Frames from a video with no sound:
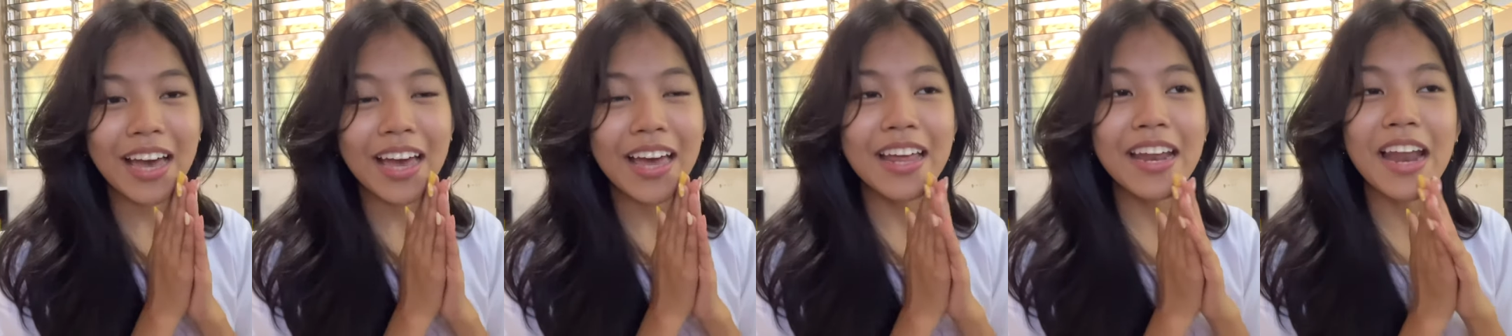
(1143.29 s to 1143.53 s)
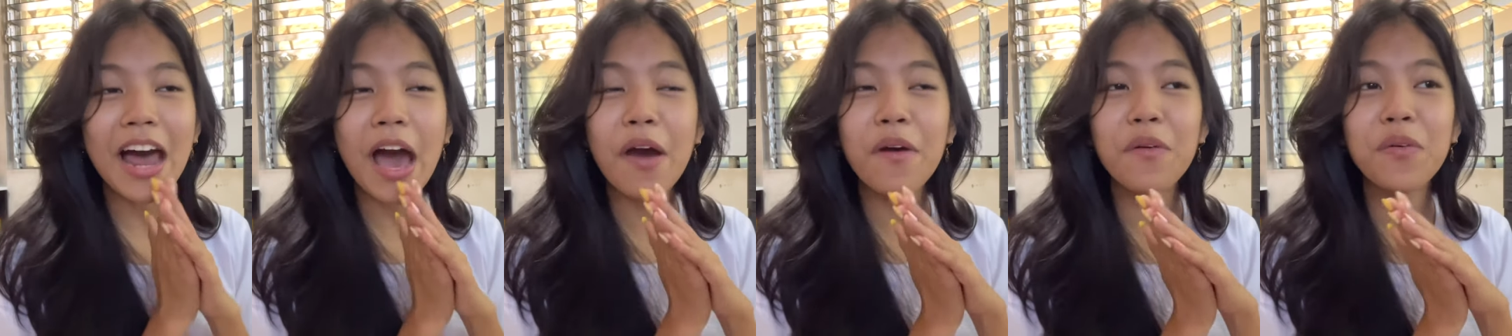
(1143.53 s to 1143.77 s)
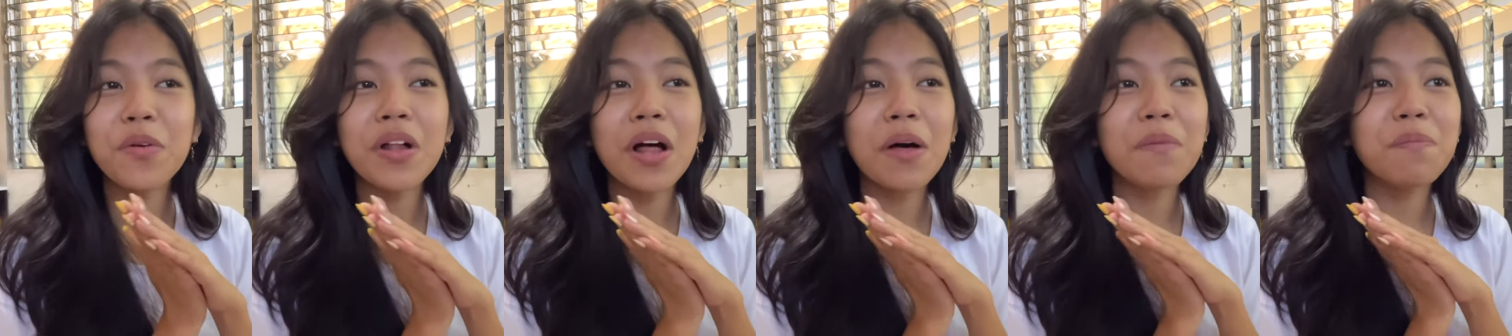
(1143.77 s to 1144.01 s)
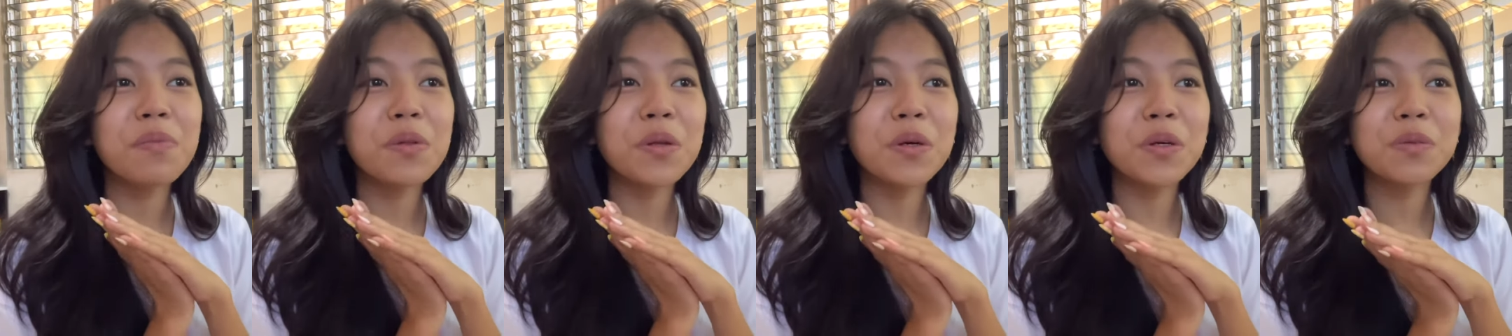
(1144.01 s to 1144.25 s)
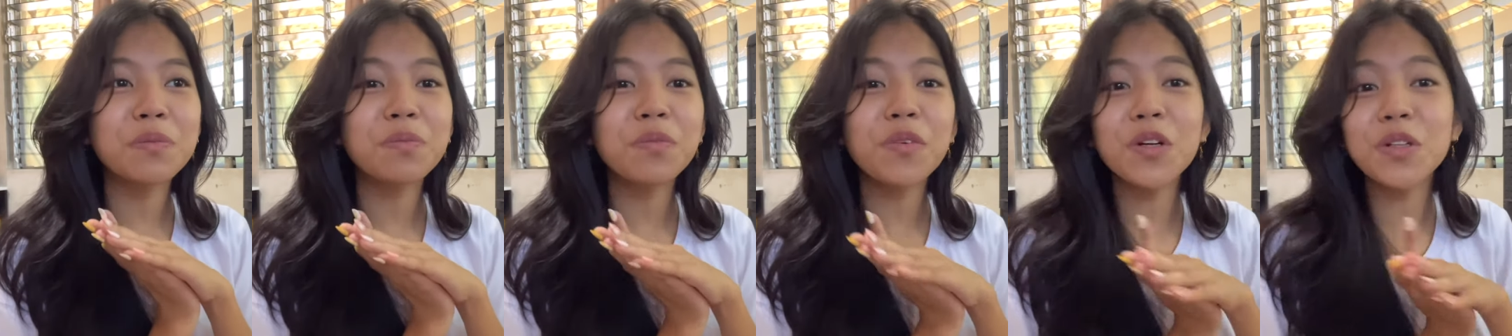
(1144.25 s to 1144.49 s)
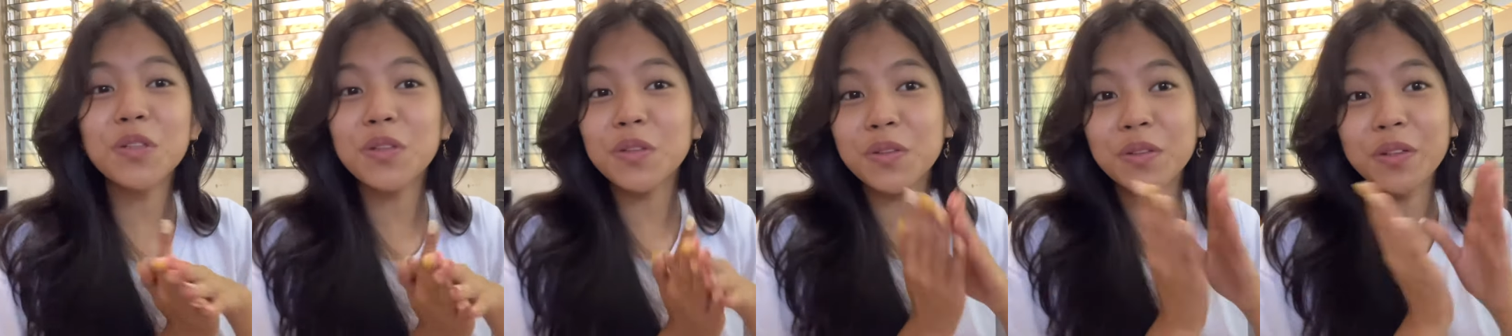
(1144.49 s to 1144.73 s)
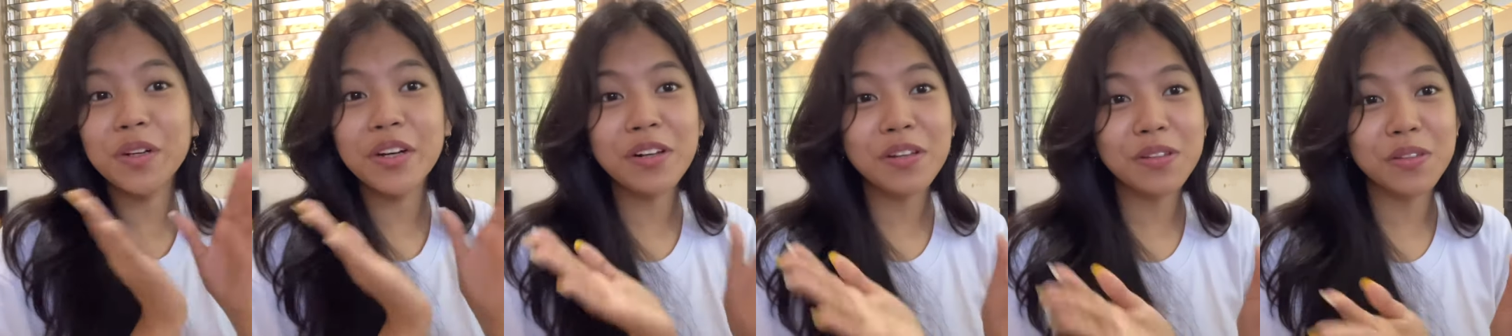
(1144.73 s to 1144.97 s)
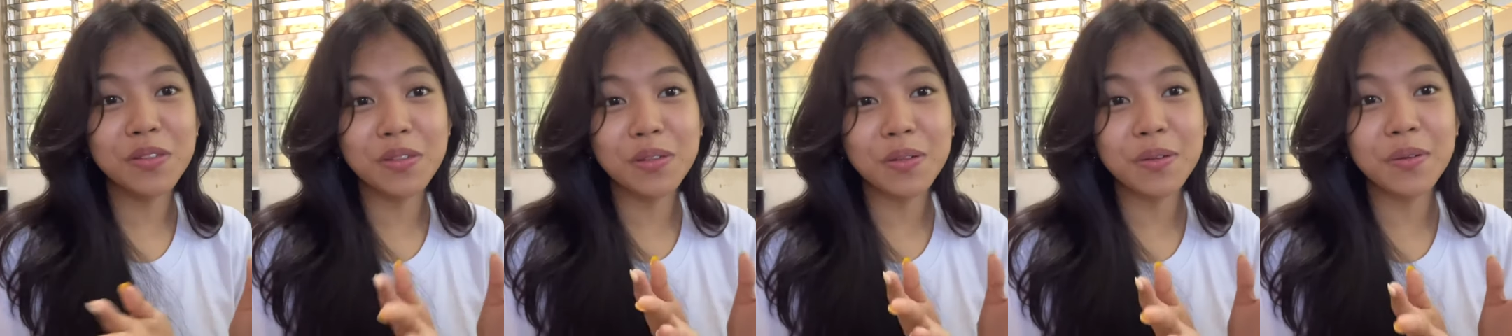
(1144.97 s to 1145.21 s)
and I will upload more
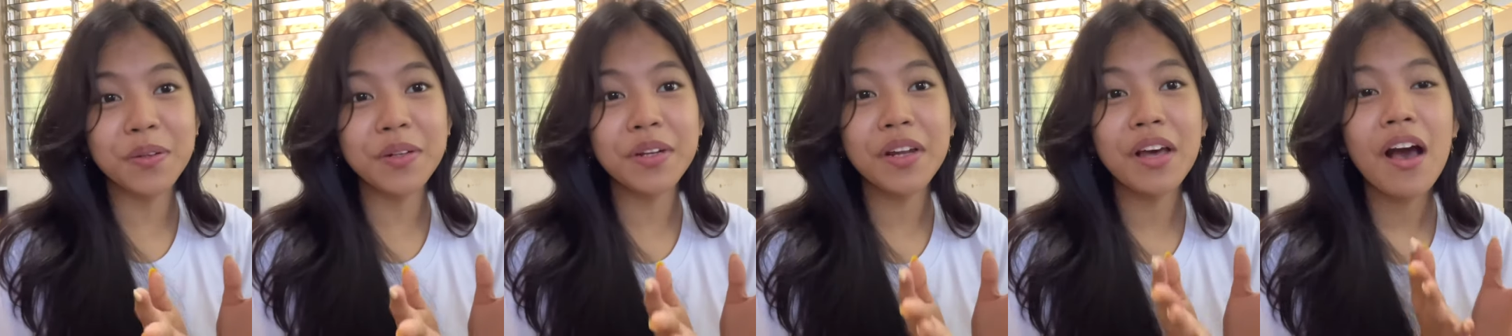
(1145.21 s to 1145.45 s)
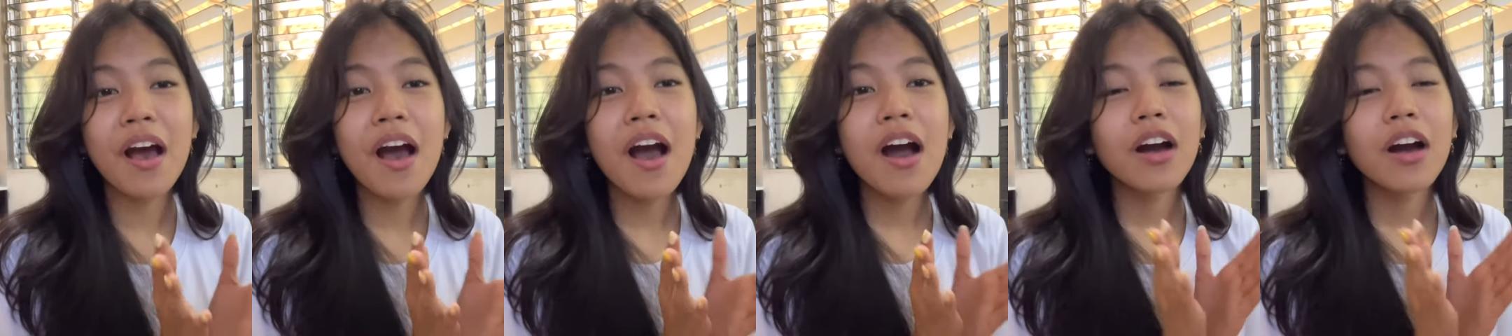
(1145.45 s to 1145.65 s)
tutorials soon.